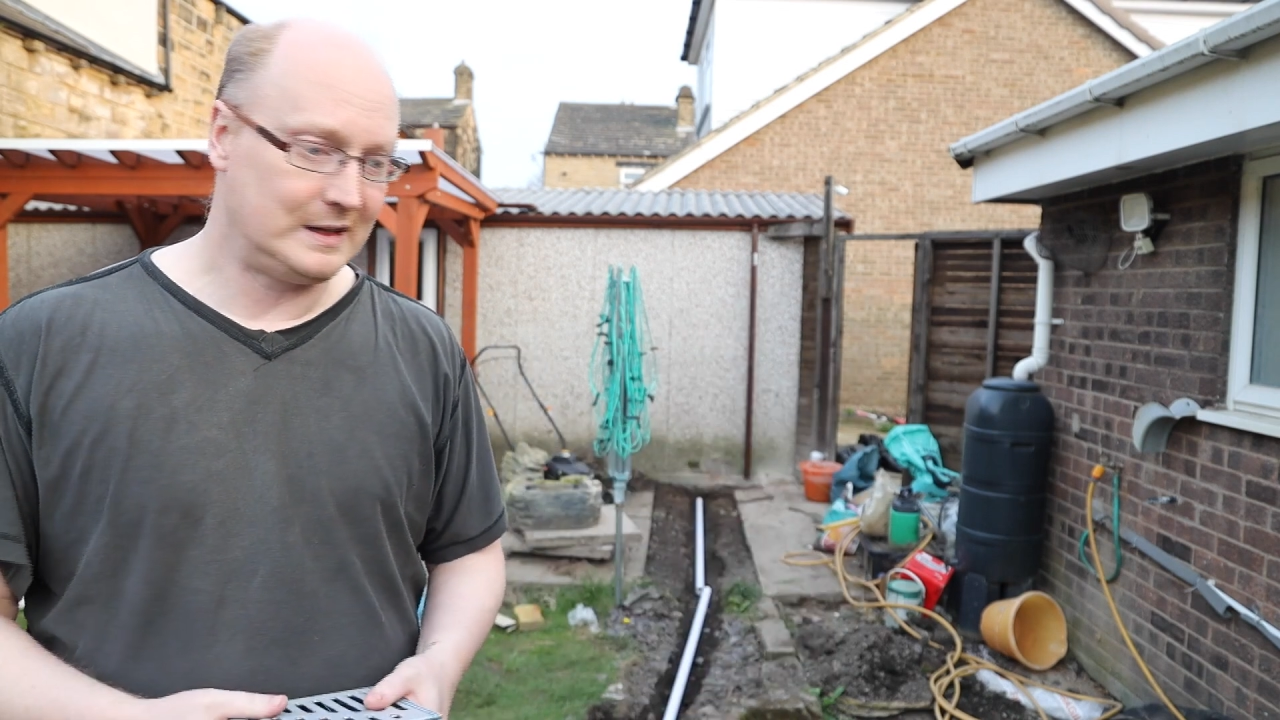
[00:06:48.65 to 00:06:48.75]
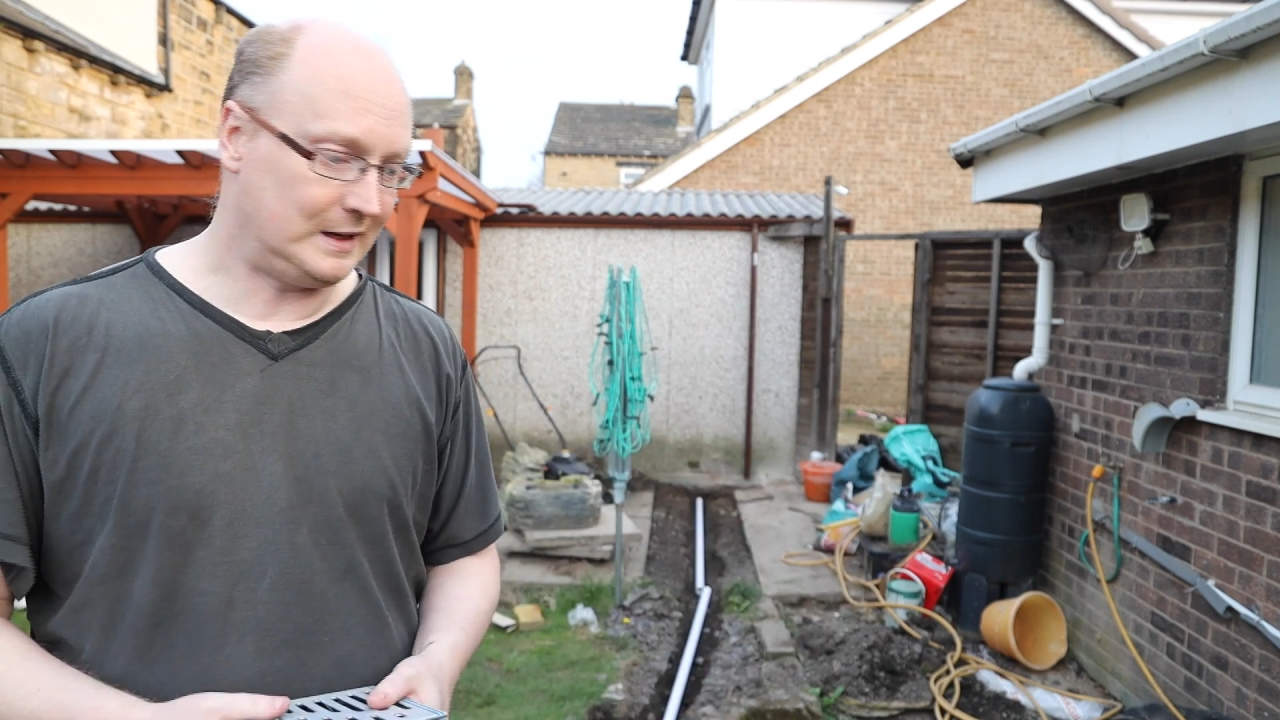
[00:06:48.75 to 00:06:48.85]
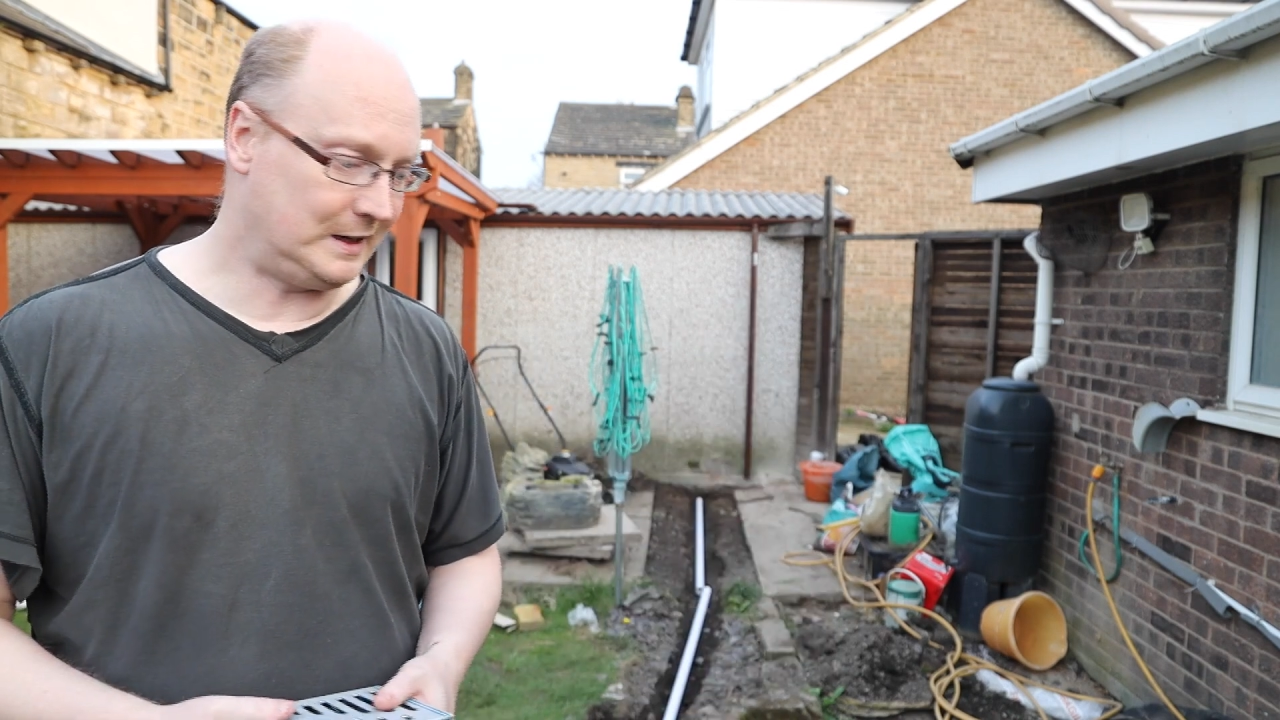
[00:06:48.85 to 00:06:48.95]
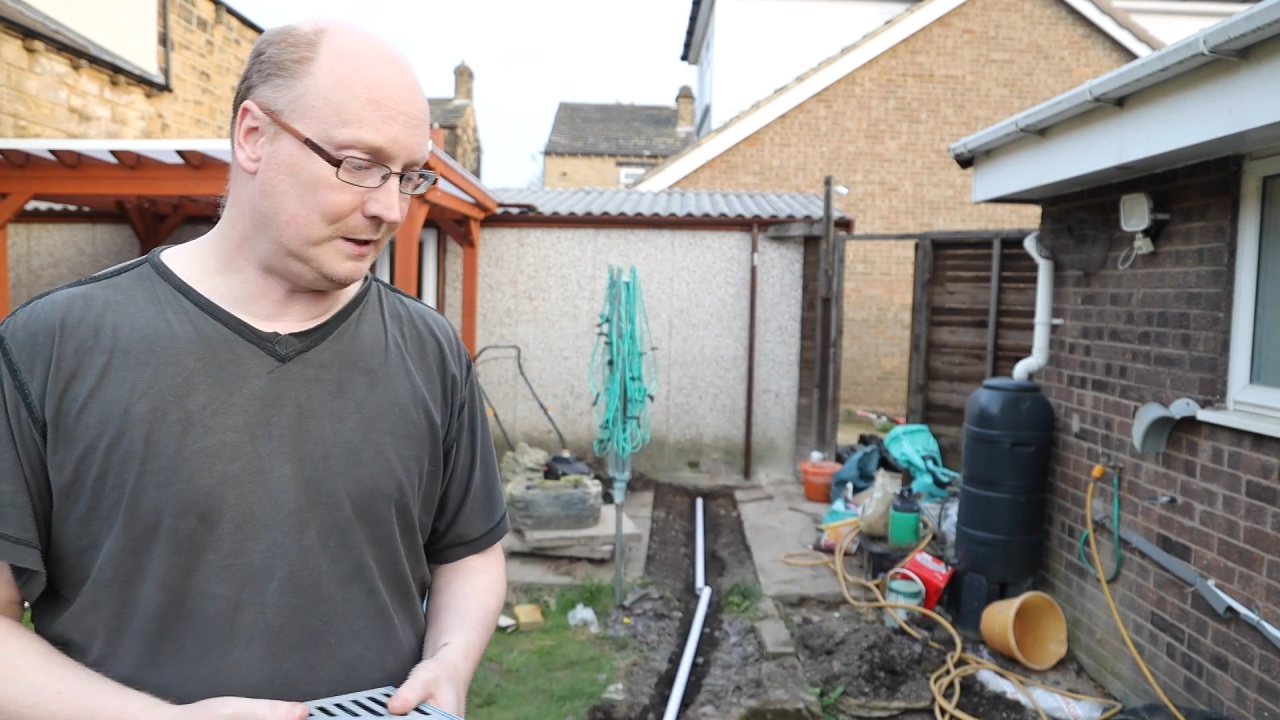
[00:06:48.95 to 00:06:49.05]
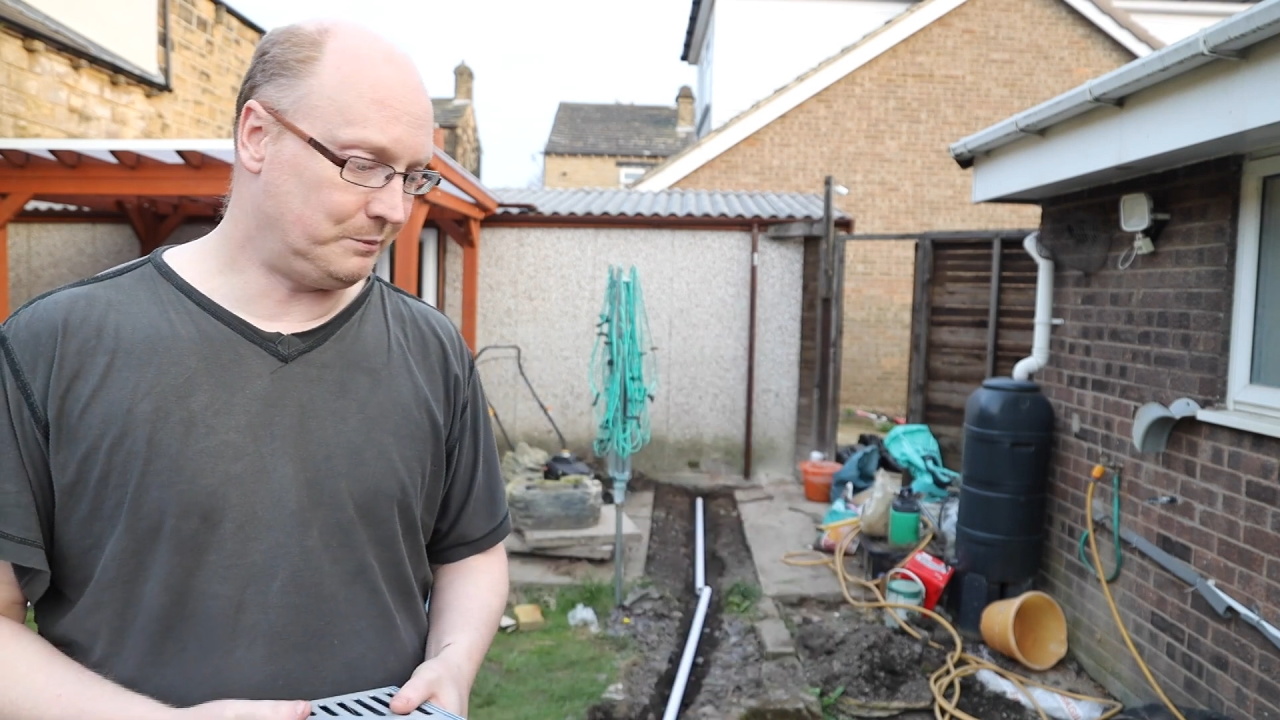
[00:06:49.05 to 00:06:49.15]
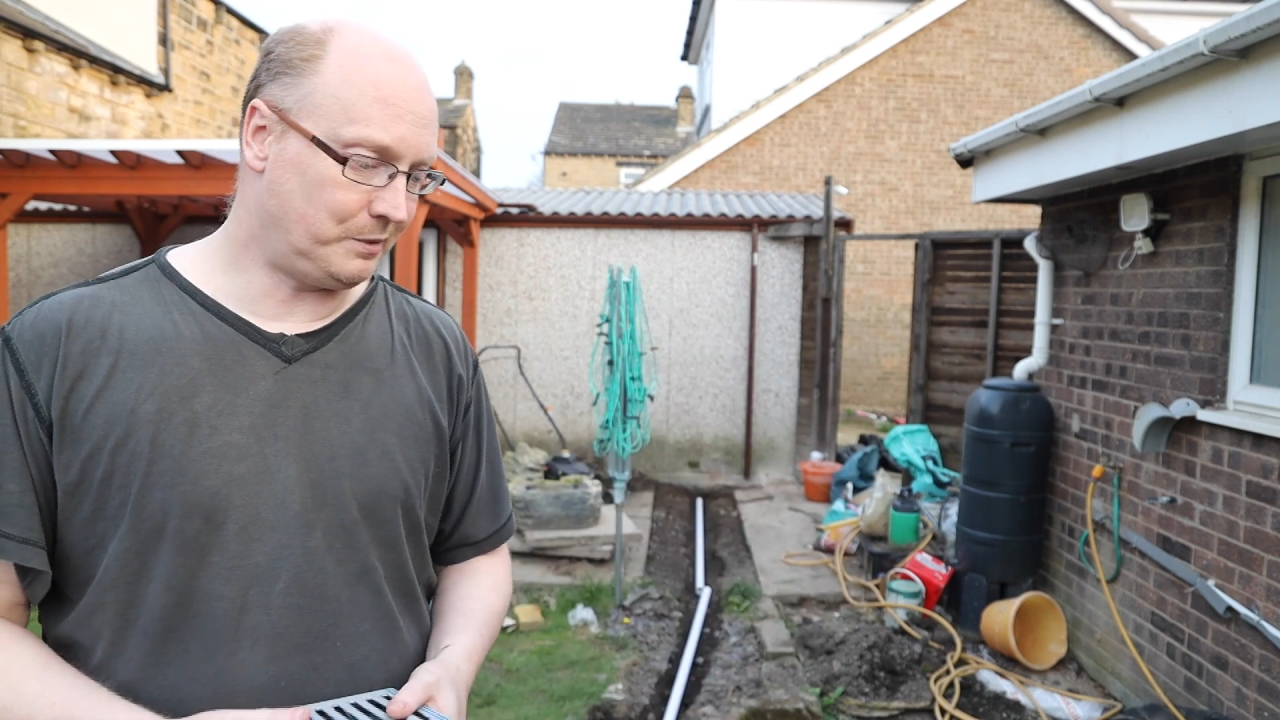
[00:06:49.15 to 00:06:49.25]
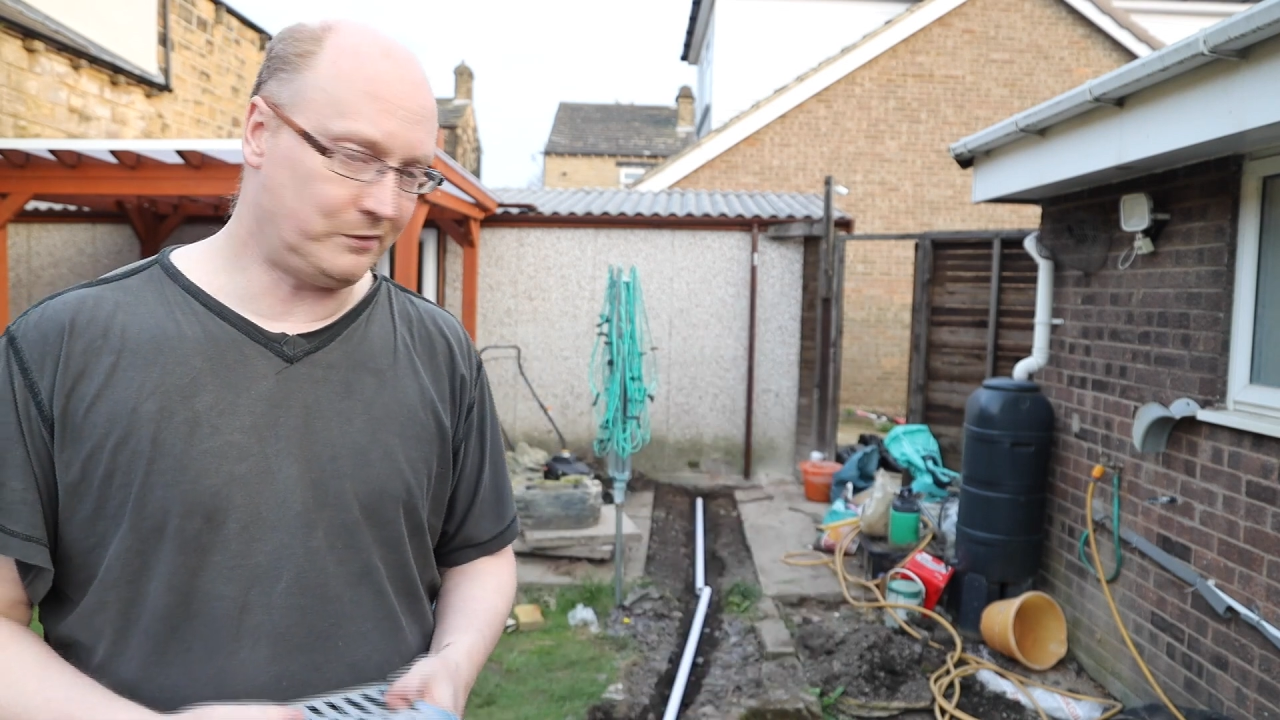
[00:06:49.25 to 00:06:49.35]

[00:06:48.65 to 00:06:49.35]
But